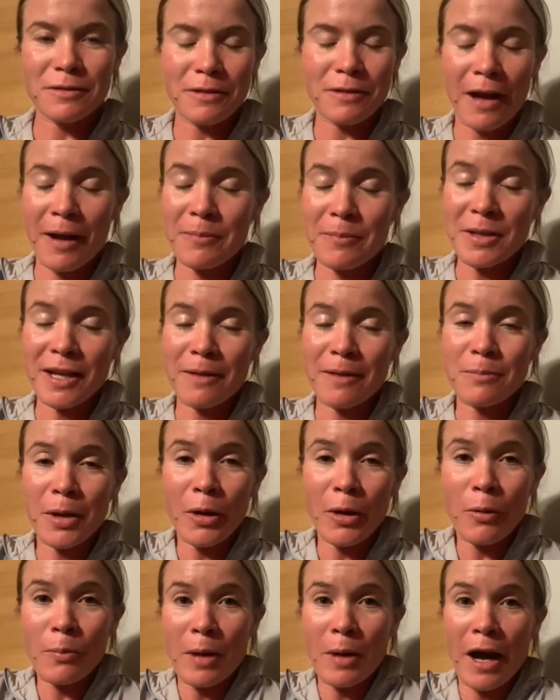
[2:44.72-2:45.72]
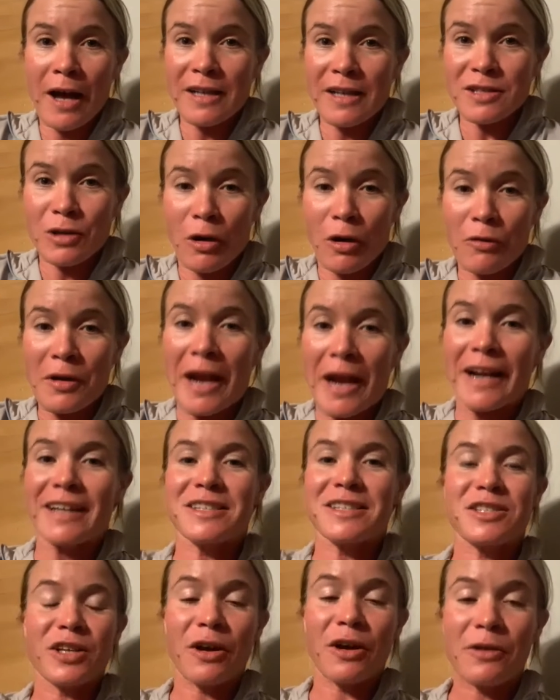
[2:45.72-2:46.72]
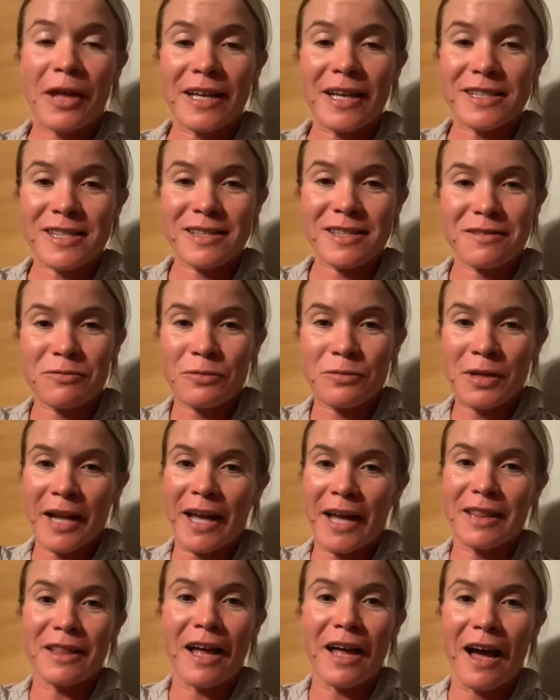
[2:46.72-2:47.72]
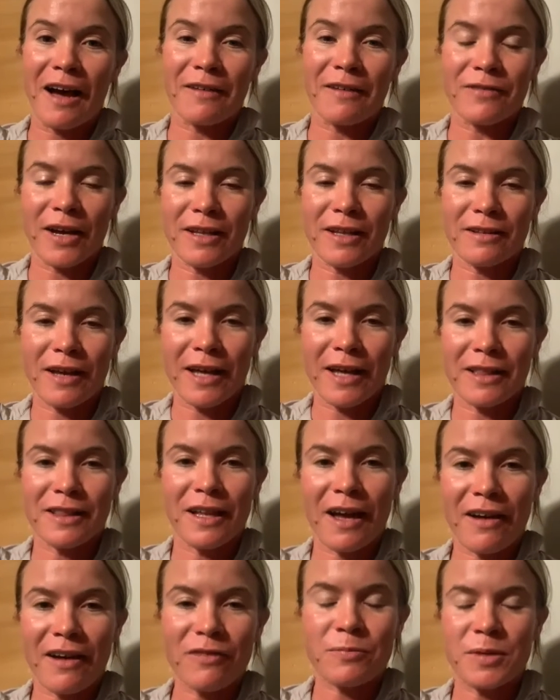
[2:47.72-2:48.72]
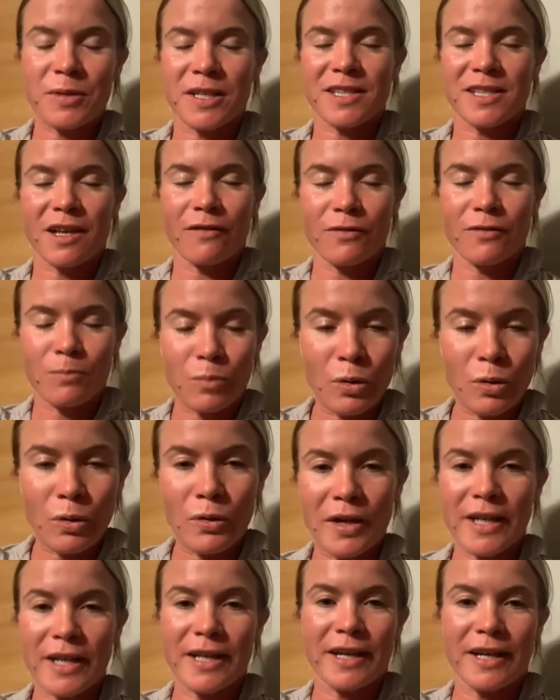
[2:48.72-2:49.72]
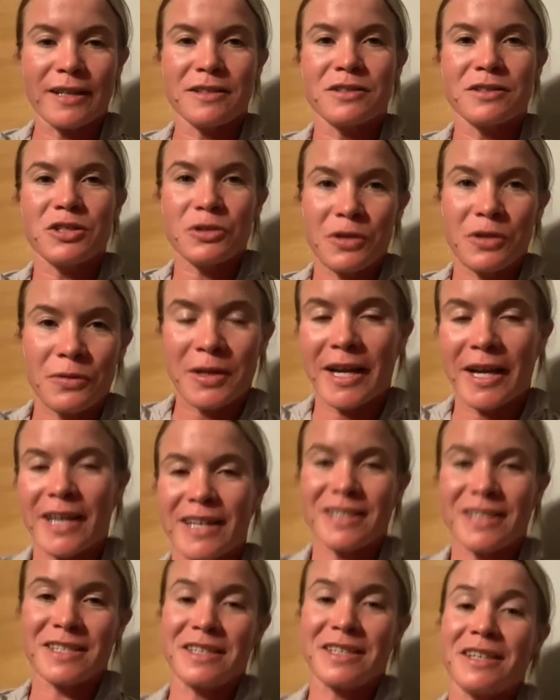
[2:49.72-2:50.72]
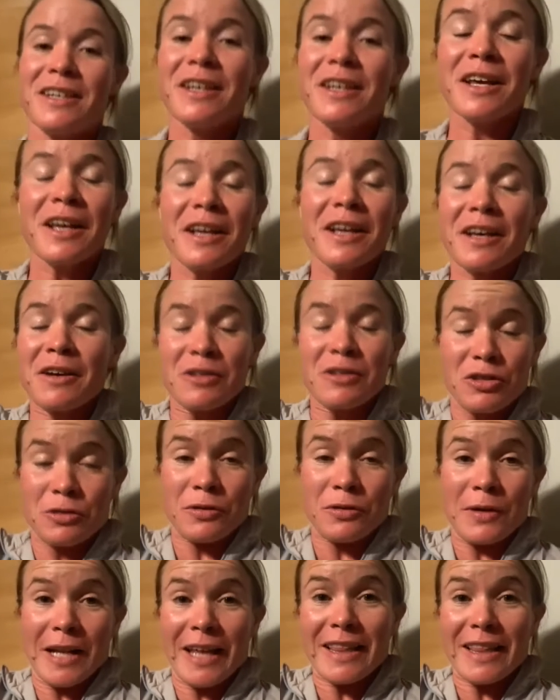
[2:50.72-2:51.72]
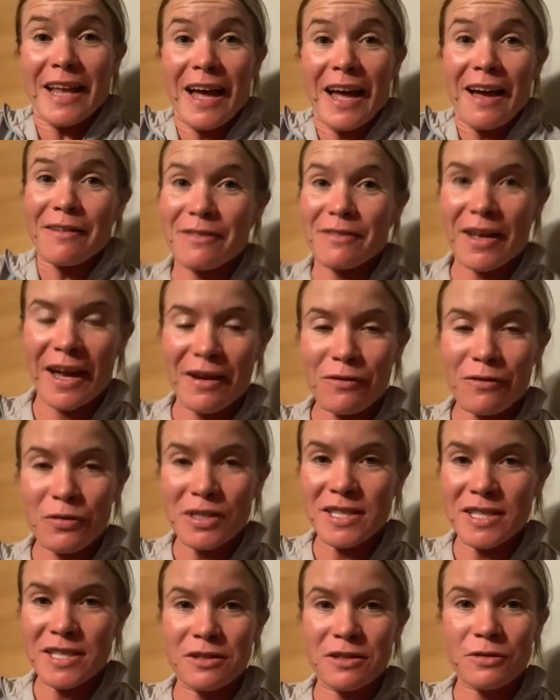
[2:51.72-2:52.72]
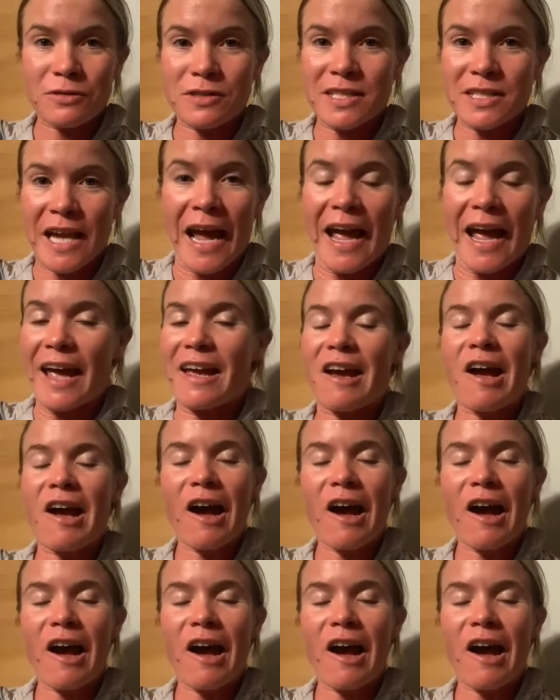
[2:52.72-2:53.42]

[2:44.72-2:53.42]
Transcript: I'm my own boss already. So that's what I love. I love being self-employed and doing what I love every single day.